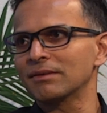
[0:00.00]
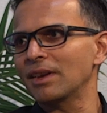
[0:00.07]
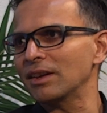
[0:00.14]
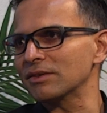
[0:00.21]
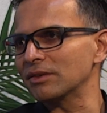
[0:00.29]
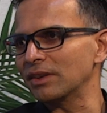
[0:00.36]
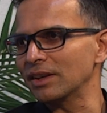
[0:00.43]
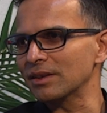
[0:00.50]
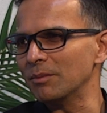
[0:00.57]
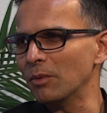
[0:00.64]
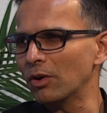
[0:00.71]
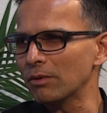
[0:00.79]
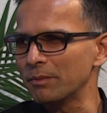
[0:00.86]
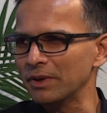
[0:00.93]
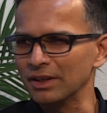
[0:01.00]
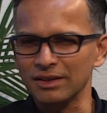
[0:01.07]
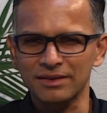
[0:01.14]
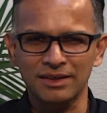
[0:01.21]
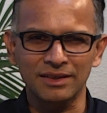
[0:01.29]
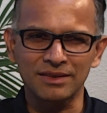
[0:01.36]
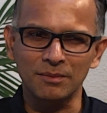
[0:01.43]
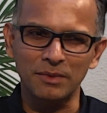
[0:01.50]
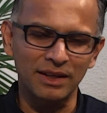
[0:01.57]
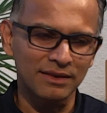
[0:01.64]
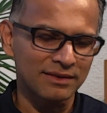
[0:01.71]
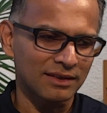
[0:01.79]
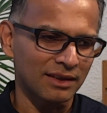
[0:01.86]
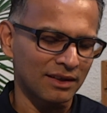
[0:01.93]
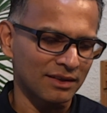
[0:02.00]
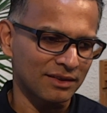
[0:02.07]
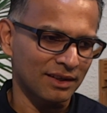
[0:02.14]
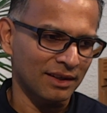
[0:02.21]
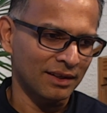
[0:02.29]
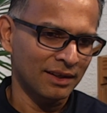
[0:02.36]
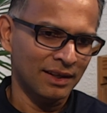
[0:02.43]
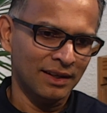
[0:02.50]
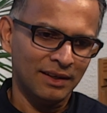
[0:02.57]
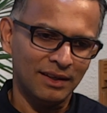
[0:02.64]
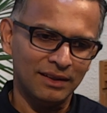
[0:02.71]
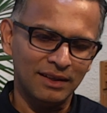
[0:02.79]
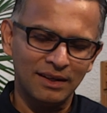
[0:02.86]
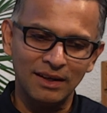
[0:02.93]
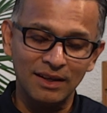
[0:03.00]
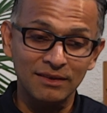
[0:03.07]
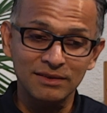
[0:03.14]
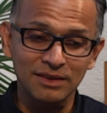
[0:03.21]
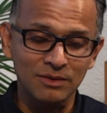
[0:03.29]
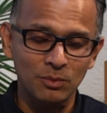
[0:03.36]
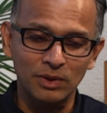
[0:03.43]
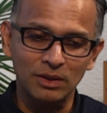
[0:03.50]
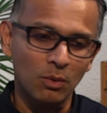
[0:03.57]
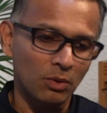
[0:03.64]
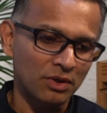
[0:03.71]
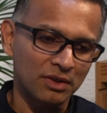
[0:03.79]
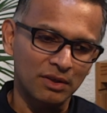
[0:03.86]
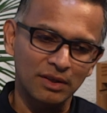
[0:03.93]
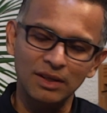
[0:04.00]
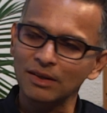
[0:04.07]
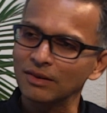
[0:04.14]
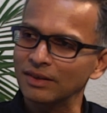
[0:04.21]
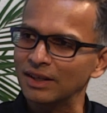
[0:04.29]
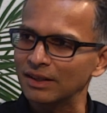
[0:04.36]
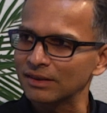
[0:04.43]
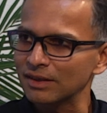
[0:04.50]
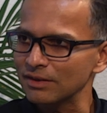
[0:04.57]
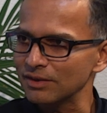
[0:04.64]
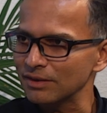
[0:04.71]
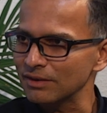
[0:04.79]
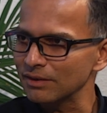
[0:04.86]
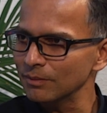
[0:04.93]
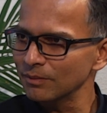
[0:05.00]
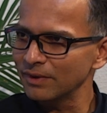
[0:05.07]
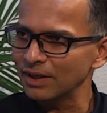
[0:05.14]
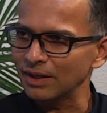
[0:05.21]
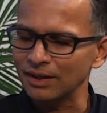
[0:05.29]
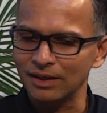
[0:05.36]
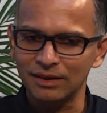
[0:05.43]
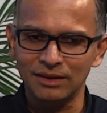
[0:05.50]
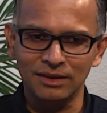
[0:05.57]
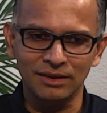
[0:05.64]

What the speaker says: asked to take some more pills and some health scares, and in the end I just went cold turkey on the healthcare system and